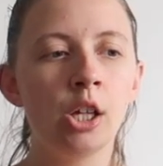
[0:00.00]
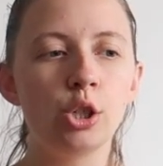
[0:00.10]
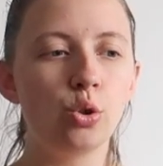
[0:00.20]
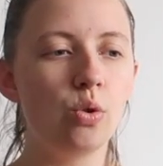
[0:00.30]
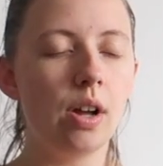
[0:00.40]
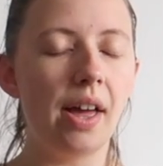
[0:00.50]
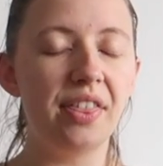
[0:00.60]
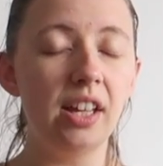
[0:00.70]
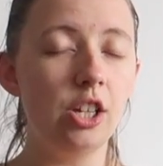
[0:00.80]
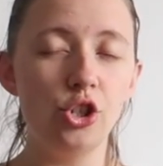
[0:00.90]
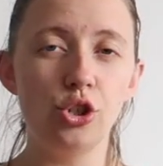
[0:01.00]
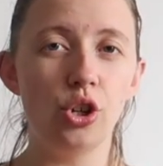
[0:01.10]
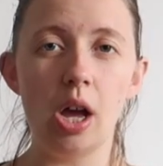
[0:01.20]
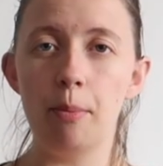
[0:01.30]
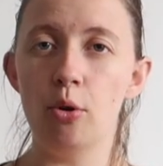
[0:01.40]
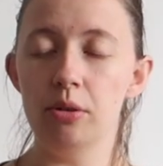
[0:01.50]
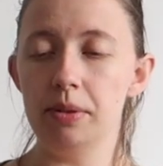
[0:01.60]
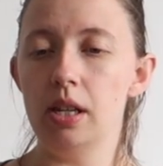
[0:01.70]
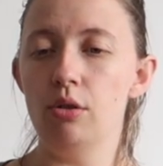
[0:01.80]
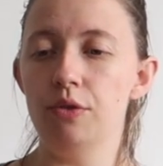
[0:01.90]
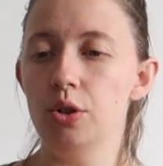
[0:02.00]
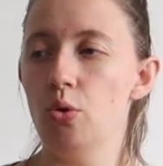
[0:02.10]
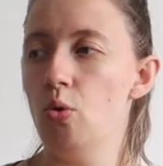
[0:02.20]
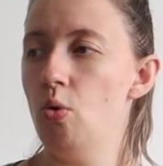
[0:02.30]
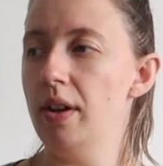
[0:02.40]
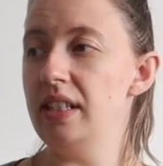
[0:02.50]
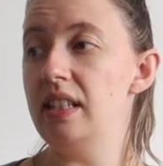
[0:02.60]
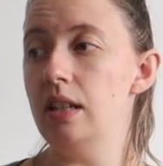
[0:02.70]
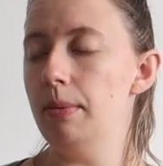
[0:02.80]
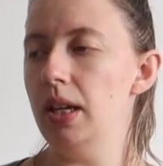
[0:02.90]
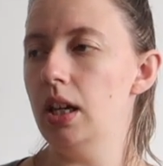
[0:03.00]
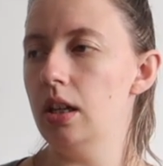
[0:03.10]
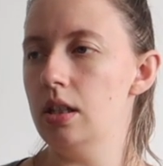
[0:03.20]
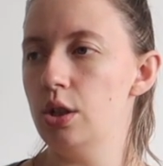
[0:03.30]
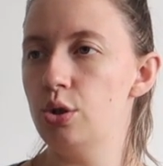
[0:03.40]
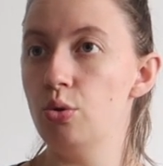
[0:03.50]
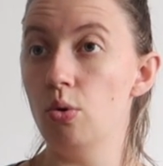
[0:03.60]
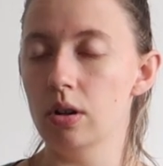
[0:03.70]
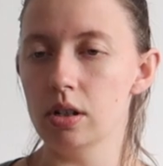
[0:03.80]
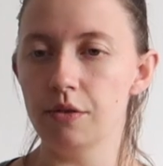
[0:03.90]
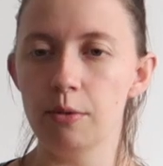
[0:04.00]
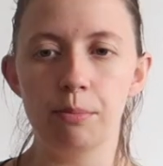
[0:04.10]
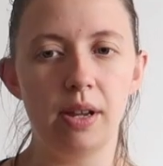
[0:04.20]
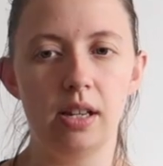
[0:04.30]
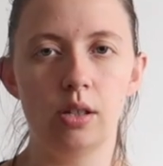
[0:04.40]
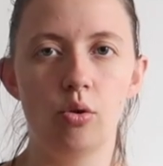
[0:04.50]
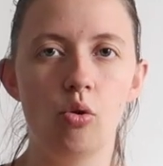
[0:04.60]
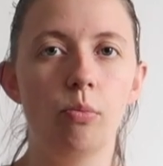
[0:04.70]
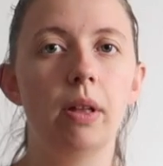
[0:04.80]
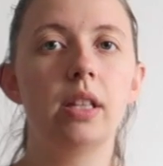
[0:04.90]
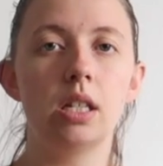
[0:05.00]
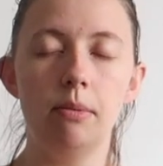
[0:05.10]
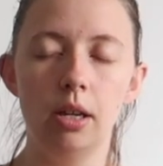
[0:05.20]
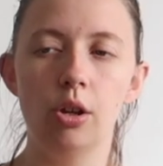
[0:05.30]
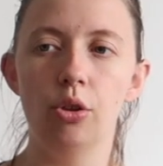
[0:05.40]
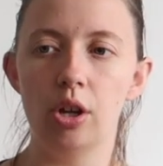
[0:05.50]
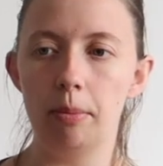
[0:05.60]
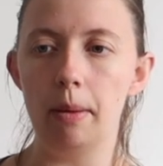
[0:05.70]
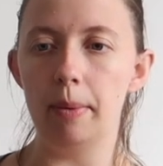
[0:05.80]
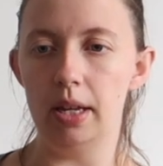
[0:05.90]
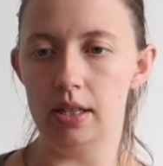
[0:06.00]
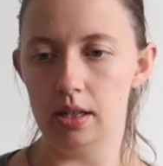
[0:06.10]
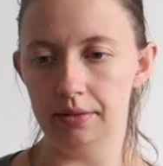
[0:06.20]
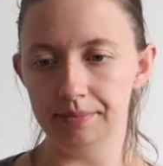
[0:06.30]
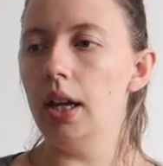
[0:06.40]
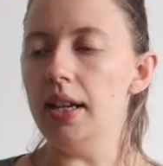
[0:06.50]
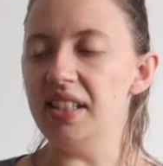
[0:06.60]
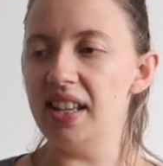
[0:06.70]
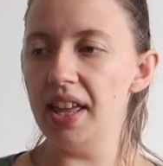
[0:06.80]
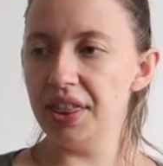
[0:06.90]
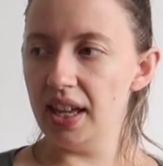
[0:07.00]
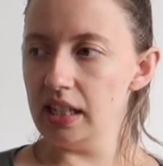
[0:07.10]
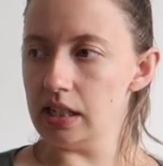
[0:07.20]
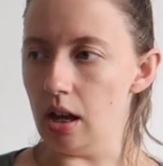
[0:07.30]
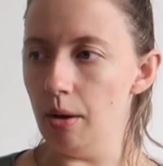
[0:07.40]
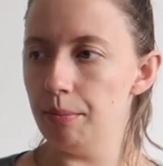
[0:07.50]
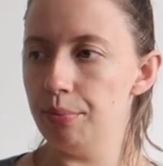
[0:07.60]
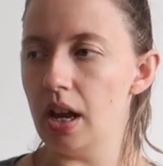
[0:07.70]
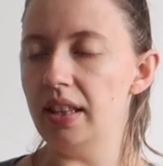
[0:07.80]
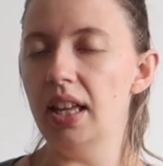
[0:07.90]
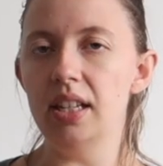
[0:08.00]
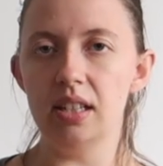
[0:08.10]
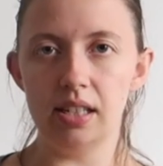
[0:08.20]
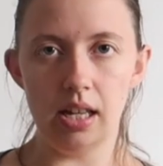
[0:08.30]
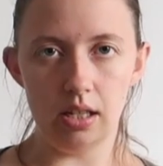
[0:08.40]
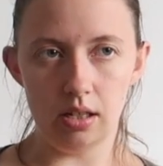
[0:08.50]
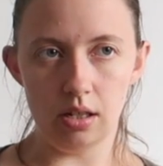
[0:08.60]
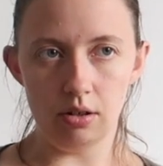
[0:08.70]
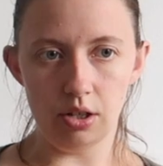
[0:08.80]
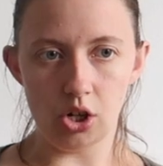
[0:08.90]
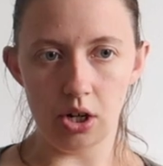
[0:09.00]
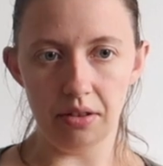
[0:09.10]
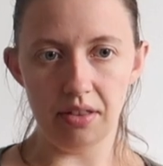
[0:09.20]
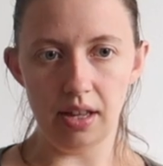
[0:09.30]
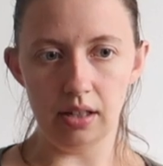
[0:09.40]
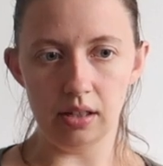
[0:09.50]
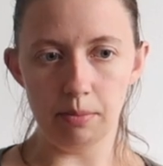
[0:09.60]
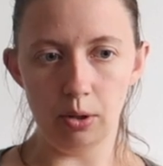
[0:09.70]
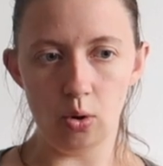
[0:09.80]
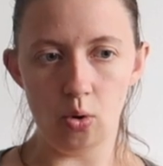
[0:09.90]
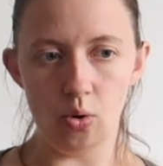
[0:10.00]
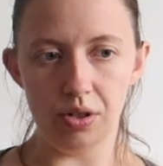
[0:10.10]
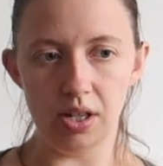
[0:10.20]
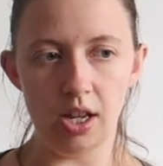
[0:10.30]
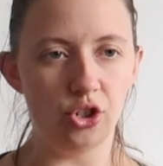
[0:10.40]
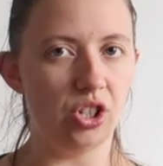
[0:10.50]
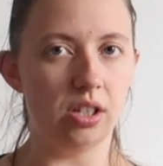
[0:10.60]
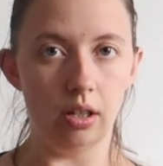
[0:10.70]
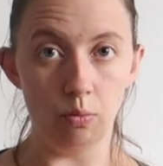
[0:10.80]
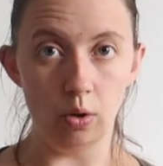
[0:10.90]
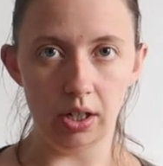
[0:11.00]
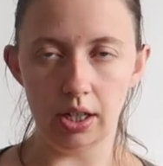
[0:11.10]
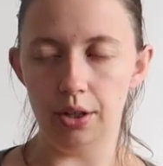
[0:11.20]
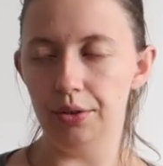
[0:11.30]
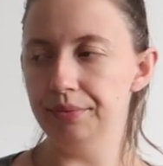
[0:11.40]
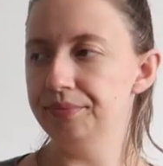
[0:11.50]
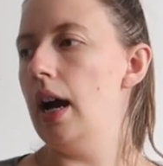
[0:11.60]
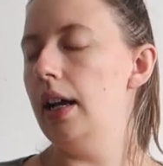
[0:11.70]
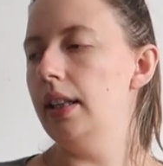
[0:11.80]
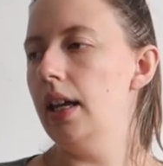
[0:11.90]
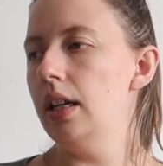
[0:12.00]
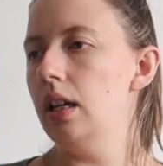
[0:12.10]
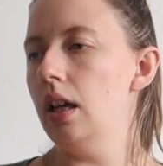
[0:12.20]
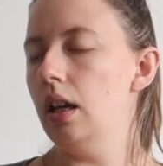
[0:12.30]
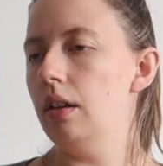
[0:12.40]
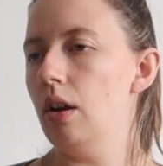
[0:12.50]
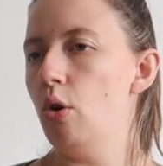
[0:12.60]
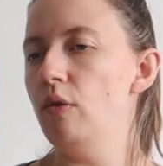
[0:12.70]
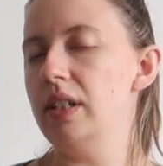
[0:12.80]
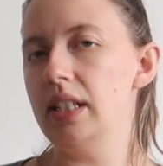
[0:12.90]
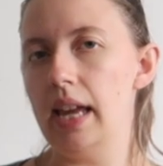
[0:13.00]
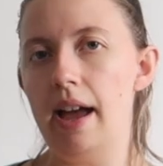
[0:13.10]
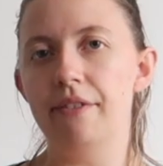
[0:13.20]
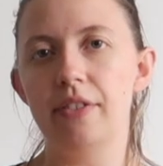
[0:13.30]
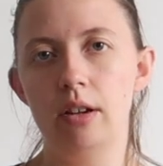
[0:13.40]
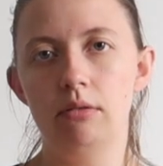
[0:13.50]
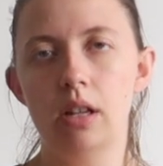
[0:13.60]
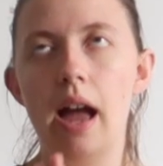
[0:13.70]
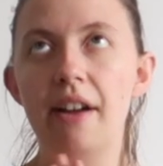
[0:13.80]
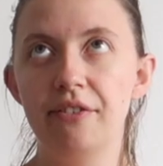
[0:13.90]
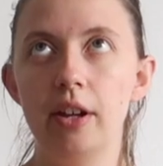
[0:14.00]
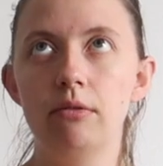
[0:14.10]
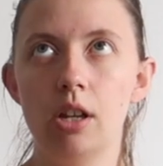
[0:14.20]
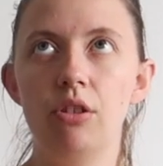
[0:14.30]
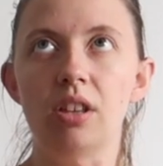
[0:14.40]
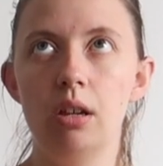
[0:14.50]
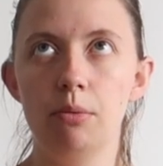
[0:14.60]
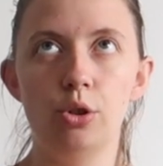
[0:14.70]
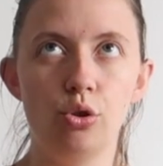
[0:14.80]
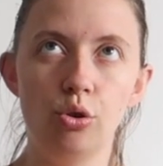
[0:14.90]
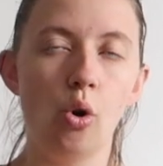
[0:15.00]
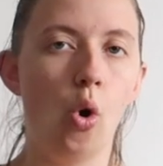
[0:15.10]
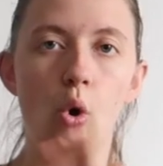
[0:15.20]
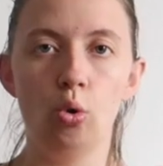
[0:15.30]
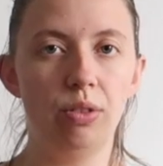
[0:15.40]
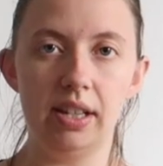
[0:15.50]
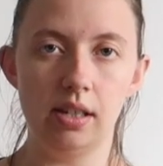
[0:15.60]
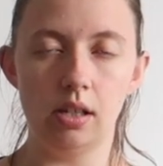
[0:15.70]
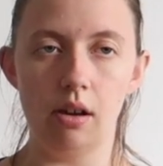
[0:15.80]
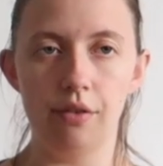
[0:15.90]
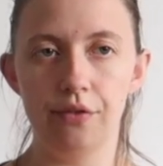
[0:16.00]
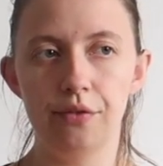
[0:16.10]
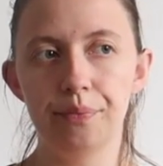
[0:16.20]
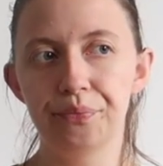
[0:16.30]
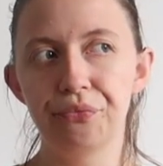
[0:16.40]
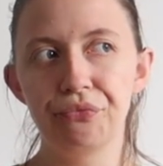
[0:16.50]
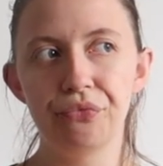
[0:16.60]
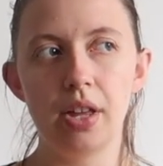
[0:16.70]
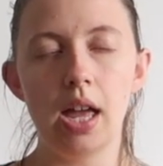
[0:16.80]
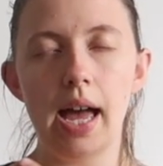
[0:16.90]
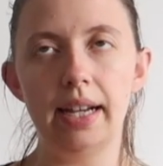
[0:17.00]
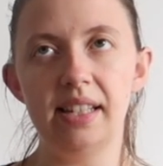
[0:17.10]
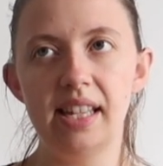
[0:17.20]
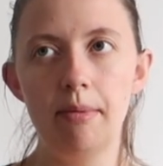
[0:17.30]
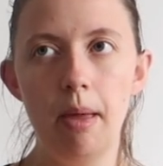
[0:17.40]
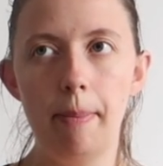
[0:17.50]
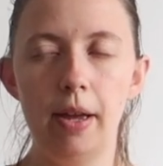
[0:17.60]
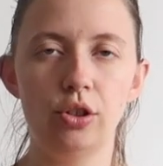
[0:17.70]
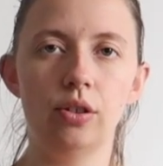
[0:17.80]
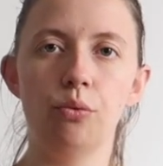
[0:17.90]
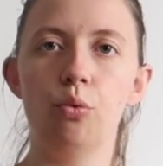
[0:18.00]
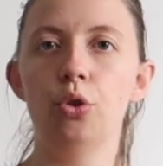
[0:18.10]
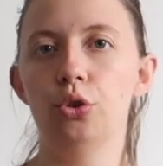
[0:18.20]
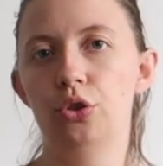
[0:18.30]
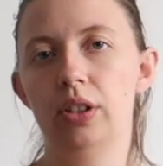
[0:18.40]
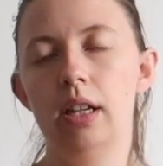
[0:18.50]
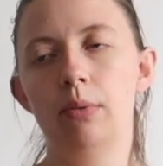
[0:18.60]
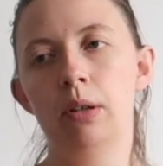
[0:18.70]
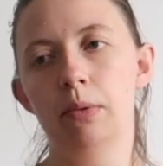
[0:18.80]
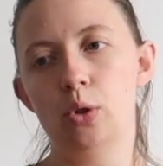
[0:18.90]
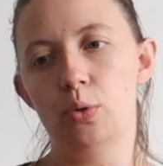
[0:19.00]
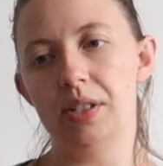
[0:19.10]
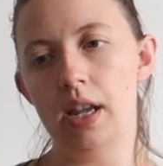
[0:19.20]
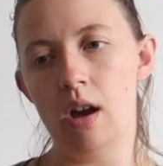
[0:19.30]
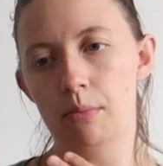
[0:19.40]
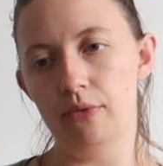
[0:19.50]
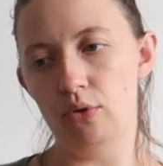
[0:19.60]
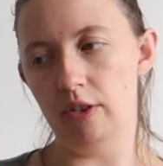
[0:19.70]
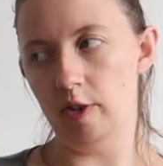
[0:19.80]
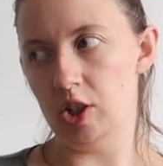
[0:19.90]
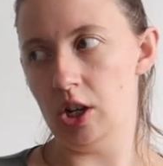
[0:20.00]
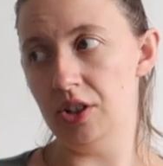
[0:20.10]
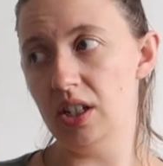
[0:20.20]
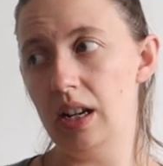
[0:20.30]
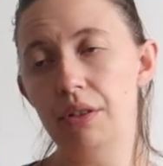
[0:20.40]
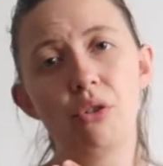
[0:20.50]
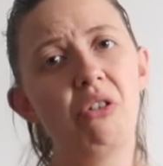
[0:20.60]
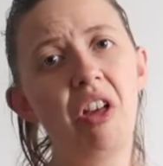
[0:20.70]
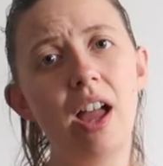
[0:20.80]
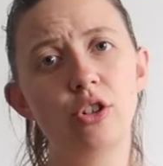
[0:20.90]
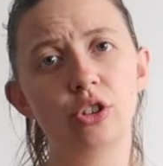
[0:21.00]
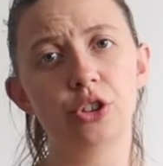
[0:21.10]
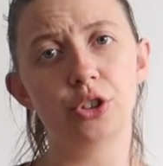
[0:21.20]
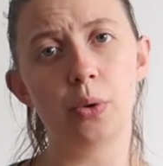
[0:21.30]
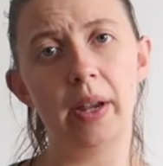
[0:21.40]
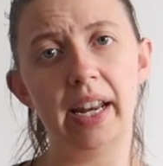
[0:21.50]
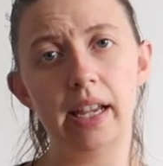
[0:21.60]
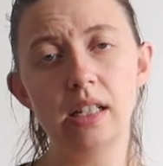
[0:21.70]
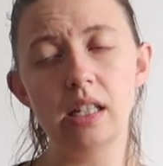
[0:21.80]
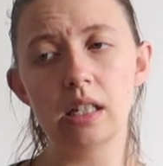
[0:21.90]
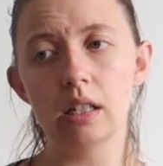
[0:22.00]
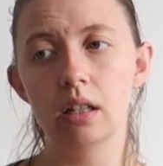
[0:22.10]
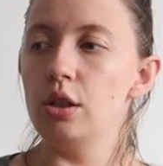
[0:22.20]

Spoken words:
So I think he just took it upon himself to go and see what he could source from pets at home to make it look a bit better. He set things up and then he decided to return things because it just didn't work out. And then I found out that he was doing all this stuff, and he sent me a picture of what it looked like when it was all set up before he returned it, and I thought, oh, that actually looks quite nice.